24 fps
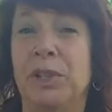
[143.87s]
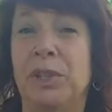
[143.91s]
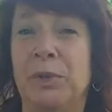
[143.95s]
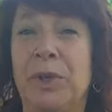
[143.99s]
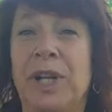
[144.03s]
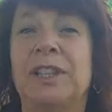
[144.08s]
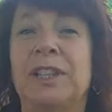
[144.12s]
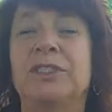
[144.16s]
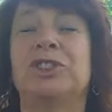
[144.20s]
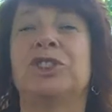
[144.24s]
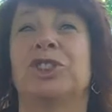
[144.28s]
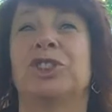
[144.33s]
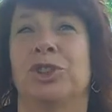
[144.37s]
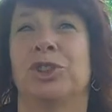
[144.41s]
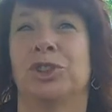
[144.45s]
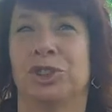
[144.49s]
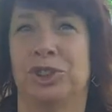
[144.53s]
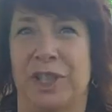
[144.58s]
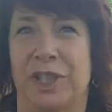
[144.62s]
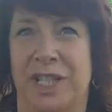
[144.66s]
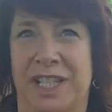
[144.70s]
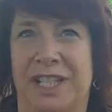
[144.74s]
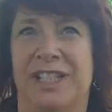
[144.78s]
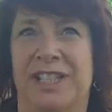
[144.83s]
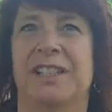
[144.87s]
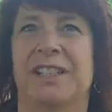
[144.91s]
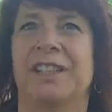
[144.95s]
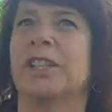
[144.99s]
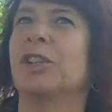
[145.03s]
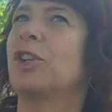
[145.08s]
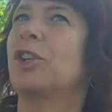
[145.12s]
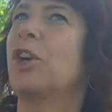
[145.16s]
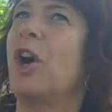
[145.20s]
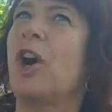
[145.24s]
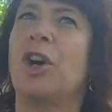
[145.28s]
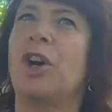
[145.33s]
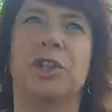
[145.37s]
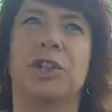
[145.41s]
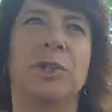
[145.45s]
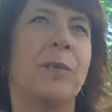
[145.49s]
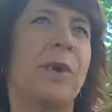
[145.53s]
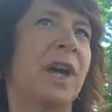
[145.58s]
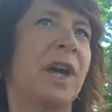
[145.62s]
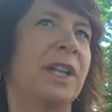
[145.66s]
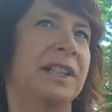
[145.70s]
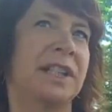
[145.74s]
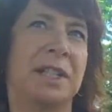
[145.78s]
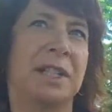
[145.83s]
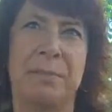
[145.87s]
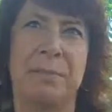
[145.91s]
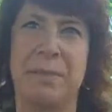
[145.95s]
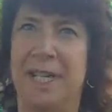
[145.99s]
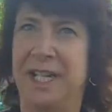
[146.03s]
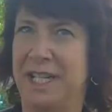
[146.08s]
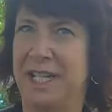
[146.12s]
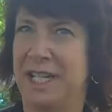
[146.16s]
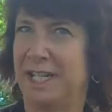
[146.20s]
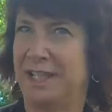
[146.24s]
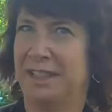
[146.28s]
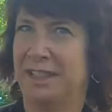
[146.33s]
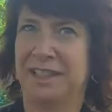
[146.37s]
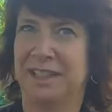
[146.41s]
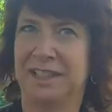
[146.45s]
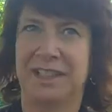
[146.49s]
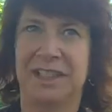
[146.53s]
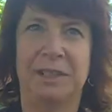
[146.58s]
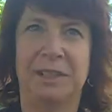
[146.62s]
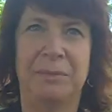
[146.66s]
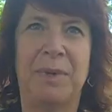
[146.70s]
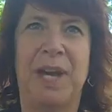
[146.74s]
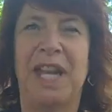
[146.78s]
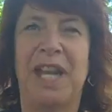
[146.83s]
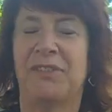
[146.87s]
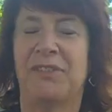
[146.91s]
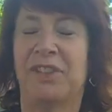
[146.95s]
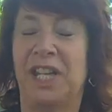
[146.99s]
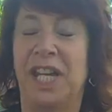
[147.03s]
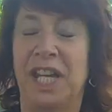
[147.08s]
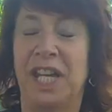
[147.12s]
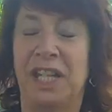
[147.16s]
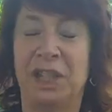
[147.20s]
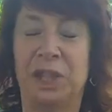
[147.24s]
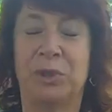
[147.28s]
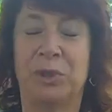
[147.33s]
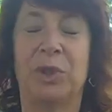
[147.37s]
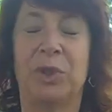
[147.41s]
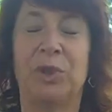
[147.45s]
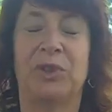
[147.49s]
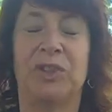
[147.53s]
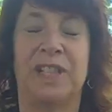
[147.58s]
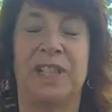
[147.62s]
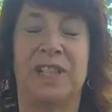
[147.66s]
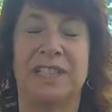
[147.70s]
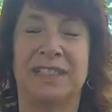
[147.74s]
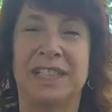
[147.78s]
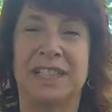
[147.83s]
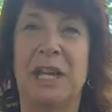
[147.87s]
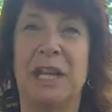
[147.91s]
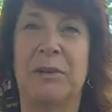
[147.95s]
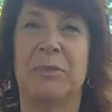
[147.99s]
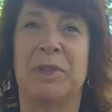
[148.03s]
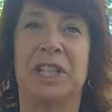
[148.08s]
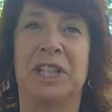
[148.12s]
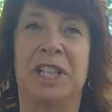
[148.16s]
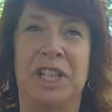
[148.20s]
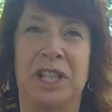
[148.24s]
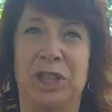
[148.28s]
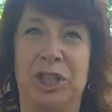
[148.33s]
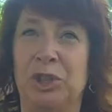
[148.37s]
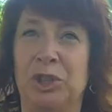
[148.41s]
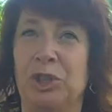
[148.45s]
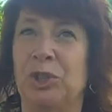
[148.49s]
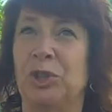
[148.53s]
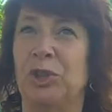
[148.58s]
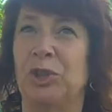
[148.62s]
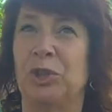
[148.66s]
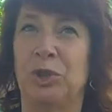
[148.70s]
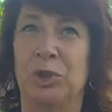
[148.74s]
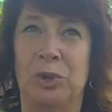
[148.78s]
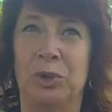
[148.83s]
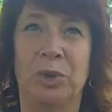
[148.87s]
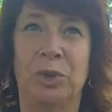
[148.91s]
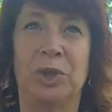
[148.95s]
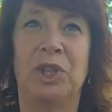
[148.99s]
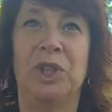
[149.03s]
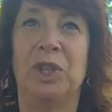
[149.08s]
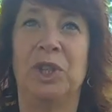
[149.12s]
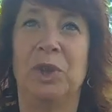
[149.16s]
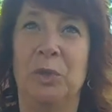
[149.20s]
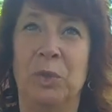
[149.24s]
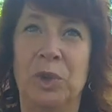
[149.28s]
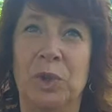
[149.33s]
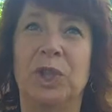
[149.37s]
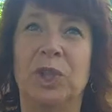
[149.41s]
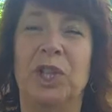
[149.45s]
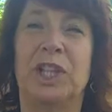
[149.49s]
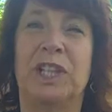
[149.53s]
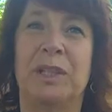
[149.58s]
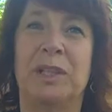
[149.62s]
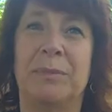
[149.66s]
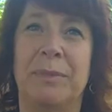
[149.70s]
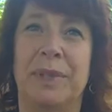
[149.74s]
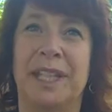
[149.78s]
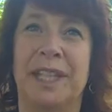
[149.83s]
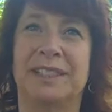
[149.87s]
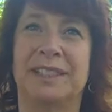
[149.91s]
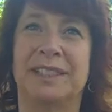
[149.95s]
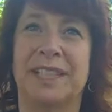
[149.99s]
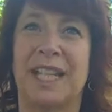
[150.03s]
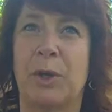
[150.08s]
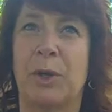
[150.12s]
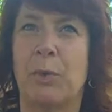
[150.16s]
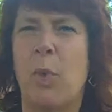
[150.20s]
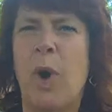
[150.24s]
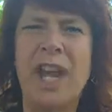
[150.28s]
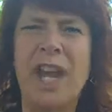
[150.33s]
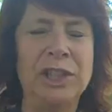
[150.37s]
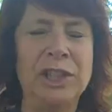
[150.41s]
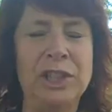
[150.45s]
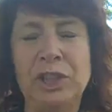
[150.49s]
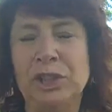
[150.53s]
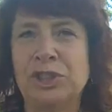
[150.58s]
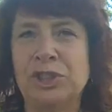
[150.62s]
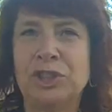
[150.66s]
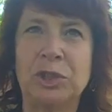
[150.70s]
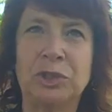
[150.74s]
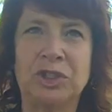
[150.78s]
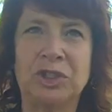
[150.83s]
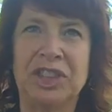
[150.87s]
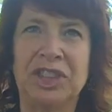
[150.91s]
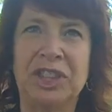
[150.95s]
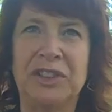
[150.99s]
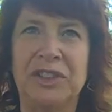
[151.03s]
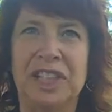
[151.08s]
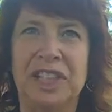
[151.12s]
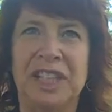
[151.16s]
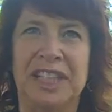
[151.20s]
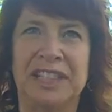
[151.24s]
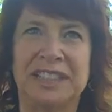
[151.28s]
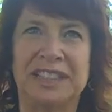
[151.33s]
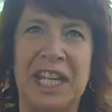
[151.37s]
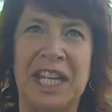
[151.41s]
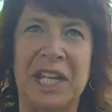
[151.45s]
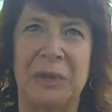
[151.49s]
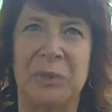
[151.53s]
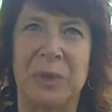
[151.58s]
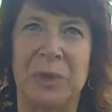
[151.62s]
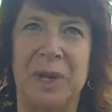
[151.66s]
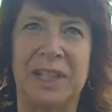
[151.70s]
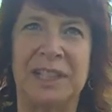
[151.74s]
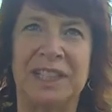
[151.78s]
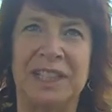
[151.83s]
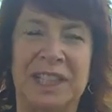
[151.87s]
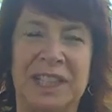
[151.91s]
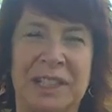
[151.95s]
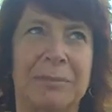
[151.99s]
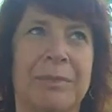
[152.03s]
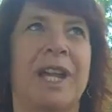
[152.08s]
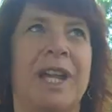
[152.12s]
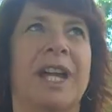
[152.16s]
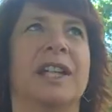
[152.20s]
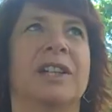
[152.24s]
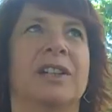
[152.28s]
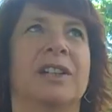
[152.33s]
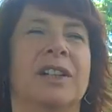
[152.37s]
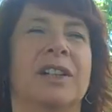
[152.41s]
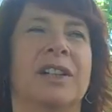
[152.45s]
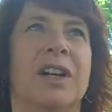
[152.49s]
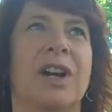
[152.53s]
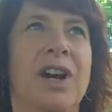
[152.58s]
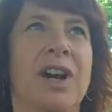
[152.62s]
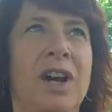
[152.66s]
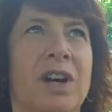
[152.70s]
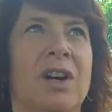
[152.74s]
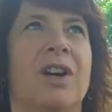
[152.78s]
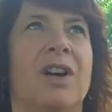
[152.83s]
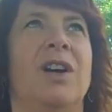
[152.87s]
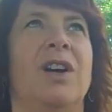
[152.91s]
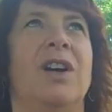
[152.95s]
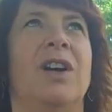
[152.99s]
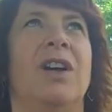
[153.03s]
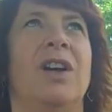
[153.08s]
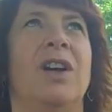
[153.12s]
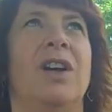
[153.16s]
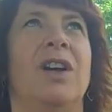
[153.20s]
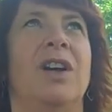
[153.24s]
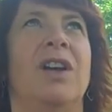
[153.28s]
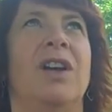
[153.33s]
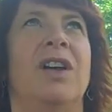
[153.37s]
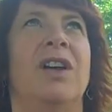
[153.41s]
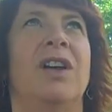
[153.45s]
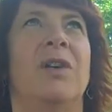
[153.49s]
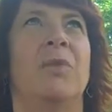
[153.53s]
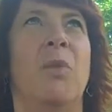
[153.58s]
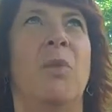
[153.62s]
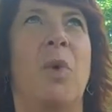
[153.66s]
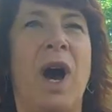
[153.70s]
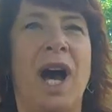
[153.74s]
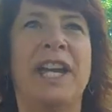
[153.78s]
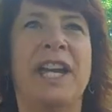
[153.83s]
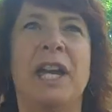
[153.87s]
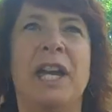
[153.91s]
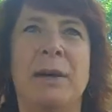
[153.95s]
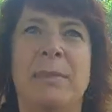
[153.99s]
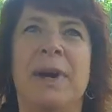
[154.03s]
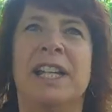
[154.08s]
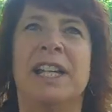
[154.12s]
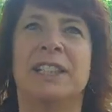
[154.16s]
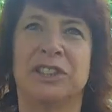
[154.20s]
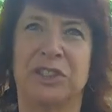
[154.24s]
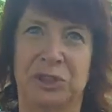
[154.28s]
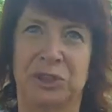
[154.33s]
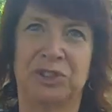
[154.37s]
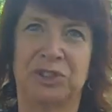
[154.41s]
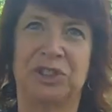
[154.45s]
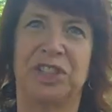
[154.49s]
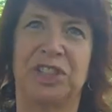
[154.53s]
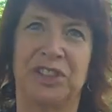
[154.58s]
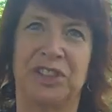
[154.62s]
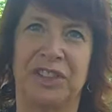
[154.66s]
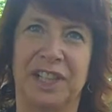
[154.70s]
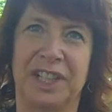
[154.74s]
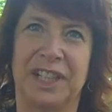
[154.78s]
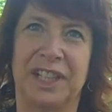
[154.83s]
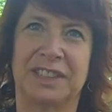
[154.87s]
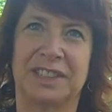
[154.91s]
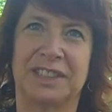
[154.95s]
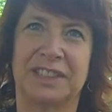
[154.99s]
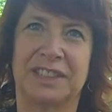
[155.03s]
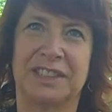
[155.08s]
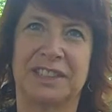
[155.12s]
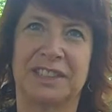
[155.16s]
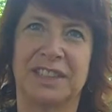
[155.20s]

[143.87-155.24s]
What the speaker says: Be around children. They'll call you on it in a minute. I have an 8-year-old niece, Emily, who will look at me and say, "Why are you so serious, Aunt Wendy?" And I'm like, "Oh, why am I so serious?"